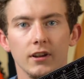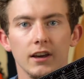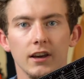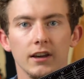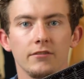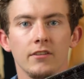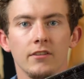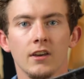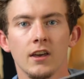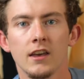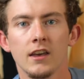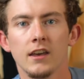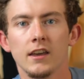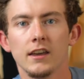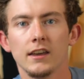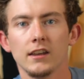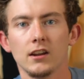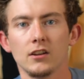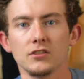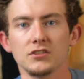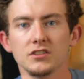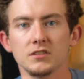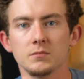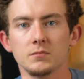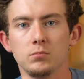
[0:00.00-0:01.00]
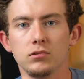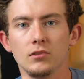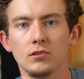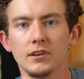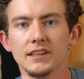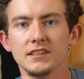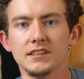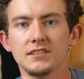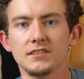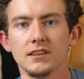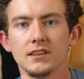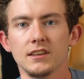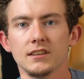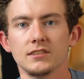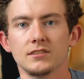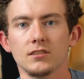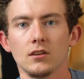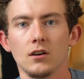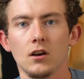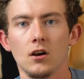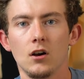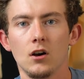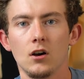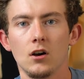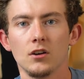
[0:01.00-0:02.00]
knife. And I'll just place
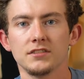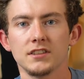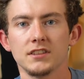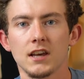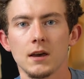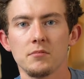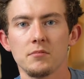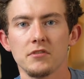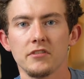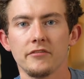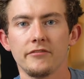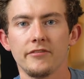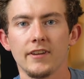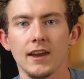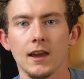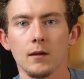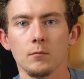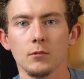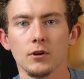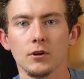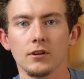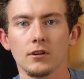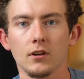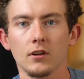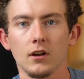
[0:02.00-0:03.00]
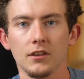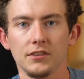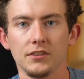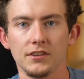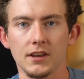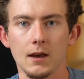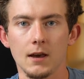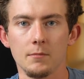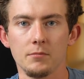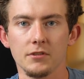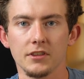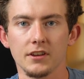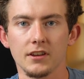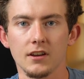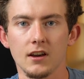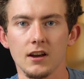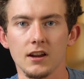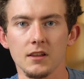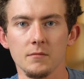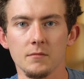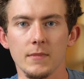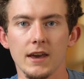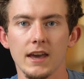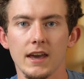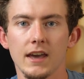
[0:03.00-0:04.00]
this on top of the fabric, on top of the
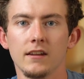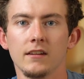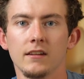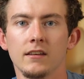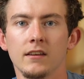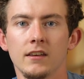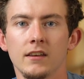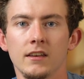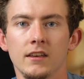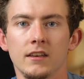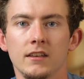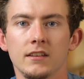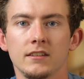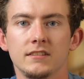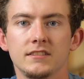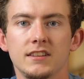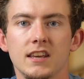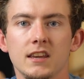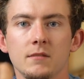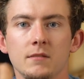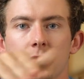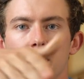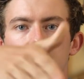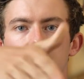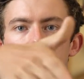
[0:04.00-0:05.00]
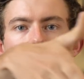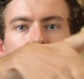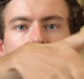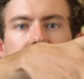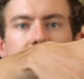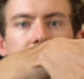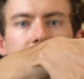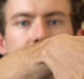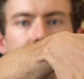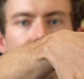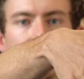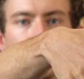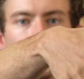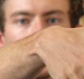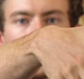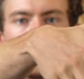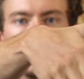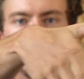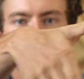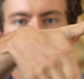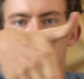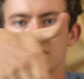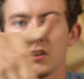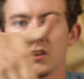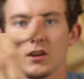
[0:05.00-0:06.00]
cutting mat, take my knife and then
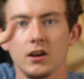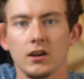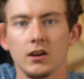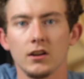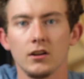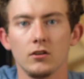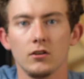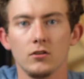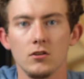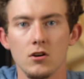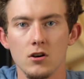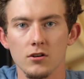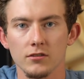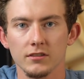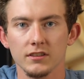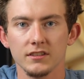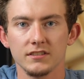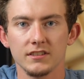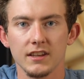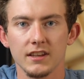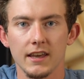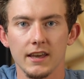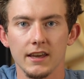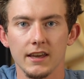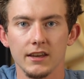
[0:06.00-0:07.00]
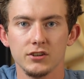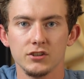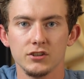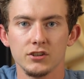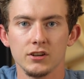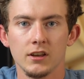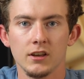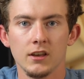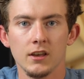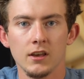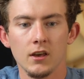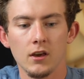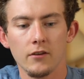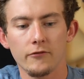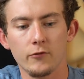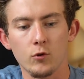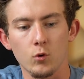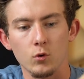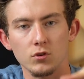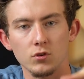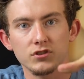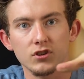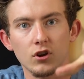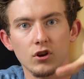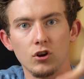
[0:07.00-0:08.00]
just cut along this edge. Of
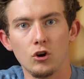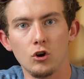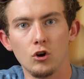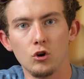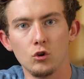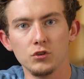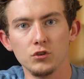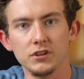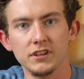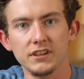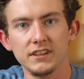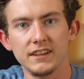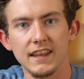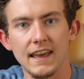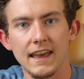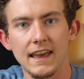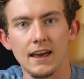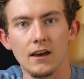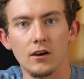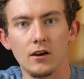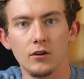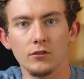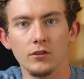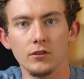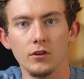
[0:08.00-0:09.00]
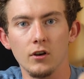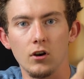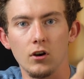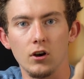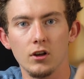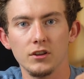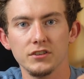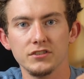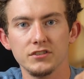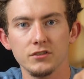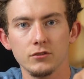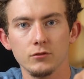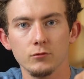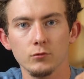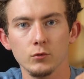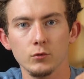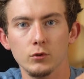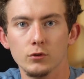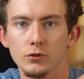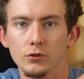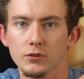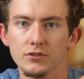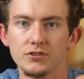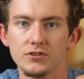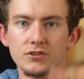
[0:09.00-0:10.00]
course, holding down onto the
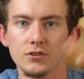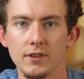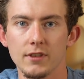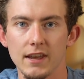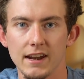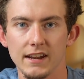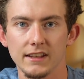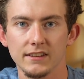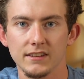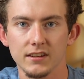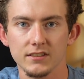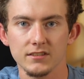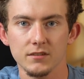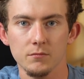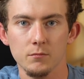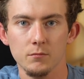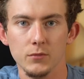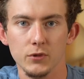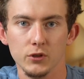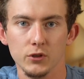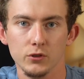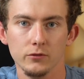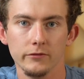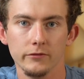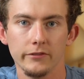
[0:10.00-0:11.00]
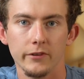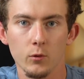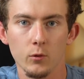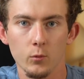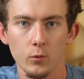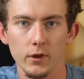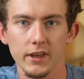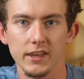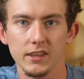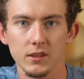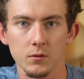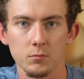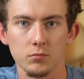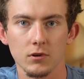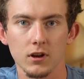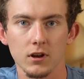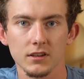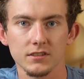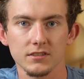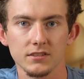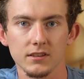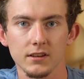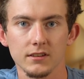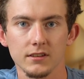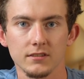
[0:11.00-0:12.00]
ruler so that it doesn't move in the
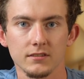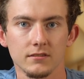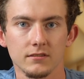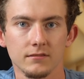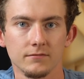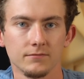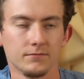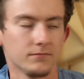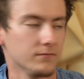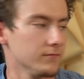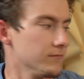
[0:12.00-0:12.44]
process.